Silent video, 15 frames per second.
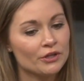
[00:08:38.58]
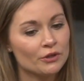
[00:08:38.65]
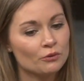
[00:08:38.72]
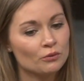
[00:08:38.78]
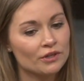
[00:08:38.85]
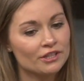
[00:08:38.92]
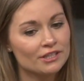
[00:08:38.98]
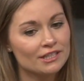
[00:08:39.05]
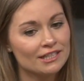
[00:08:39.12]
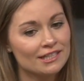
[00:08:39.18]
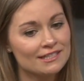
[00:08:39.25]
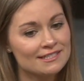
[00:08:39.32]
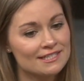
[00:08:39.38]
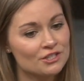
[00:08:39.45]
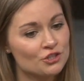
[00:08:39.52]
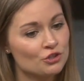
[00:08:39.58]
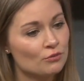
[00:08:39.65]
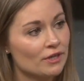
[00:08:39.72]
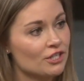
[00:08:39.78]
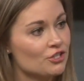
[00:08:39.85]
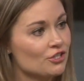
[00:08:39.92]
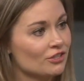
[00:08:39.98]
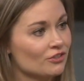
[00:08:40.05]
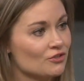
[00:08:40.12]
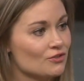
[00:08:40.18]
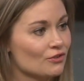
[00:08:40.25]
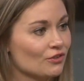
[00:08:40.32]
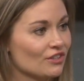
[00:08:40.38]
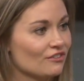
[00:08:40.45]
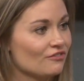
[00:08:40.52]
With any situation, there's a
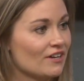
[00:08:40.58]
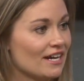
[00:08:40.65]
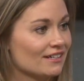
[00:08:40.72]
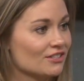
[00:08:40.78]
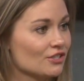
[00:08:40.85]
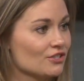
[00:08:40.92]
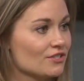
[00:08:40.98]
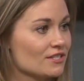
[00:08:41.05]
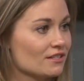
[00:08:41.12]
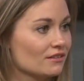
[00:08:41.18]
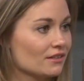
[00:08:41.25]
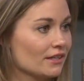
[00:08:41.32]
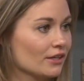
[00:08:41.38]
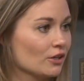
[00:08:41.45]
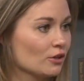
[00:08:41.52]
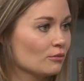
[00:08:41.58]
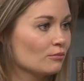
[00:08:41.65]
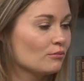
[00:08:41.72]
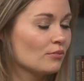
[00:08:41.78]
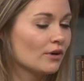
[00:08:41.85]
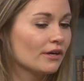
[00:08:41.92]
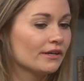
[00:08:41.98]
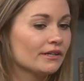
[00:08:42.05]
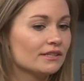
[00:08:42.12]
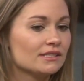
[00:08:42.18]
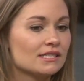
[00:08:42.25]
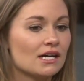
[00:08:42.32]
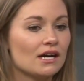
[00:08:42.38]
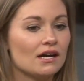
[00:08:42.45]
lot of factors in there, but